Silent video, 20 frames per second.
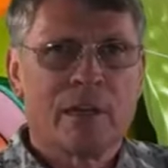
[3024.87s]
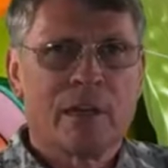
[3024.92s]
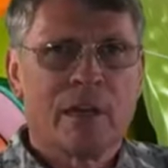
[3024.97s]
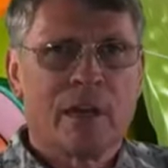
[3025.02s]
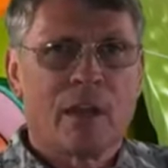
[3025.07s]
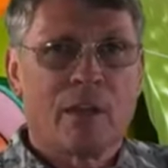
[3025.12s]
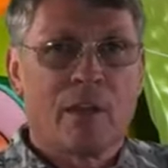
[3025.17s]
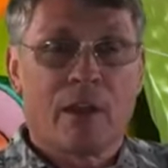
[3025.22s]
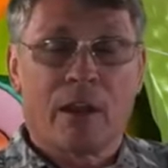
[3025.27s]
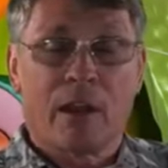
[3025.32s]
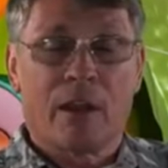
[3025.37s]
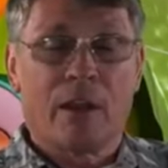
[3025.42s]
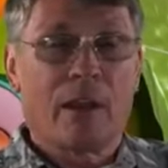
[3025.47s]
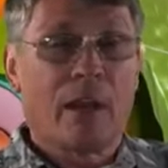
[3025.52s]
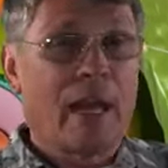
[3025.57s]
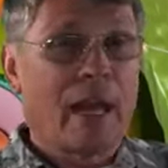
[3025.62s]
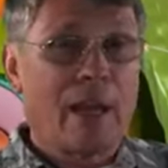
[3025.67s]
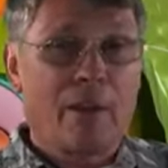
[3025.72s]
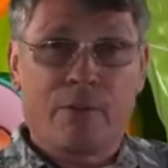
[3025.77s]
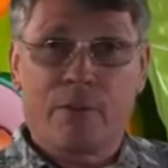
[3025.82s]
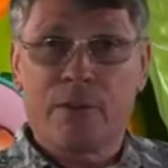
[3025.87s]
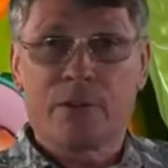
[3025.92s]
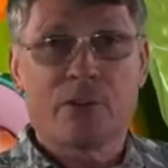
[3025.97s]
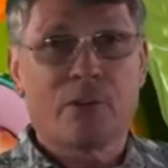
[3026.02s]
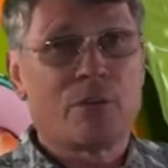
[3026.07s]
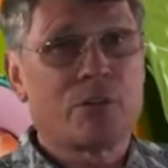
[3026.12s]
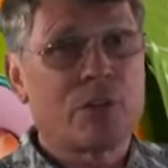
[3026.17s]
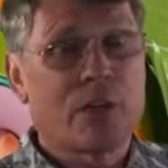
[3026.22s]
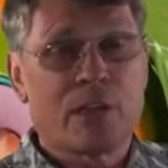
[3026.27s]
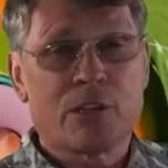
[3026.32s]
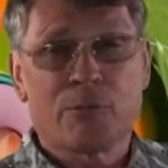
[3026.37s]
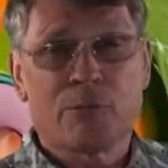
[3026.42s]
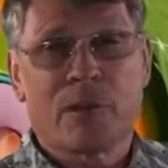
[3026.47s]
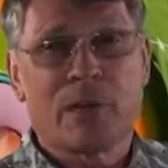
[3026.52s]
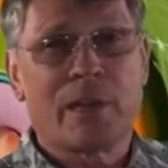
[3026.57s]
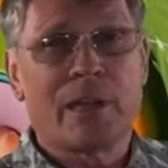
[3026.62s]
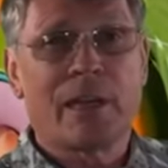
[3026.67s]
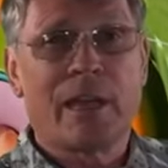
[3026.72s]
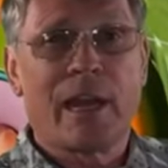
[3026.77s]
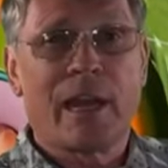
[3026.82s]
They're going to laugh at you Judgment
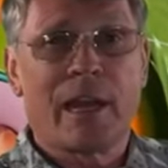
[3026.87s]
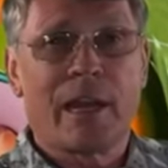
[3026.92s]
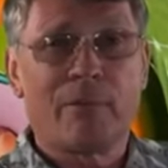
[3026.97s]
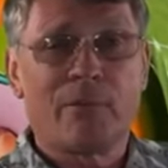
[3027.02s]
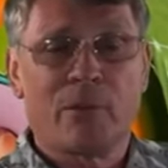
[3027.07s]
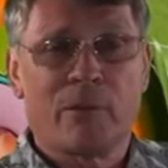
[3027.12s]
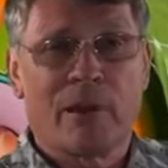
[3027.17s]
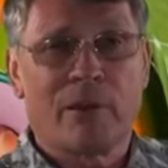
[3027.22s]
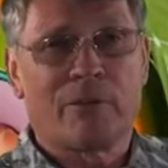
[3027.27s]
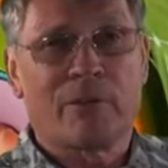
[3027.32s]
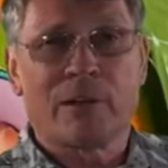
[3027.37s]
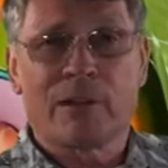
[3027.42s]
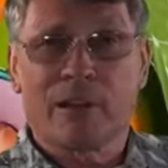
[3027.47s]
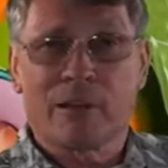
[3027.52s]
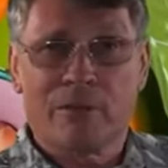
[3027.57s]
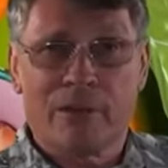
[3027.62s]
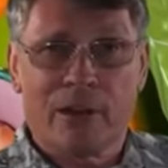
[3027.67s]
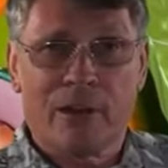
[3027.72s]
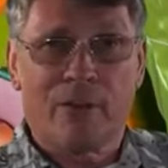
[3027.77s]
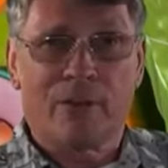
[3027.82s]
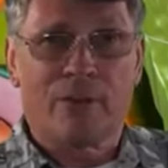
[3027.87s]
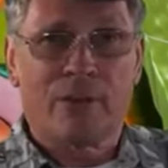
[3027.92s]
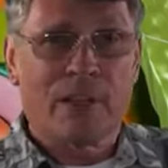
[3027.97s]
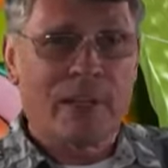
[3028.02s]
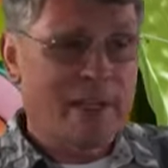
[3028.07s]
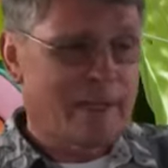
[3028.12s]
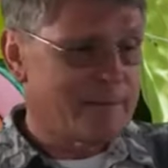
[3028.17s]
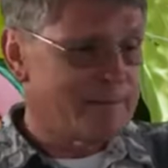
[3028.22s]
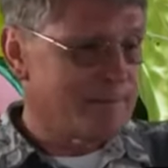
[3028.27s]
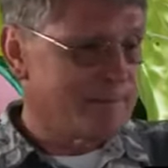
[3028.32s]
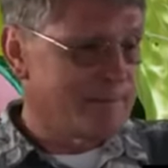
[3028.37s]
Day, Adam. You might want to get ready for that.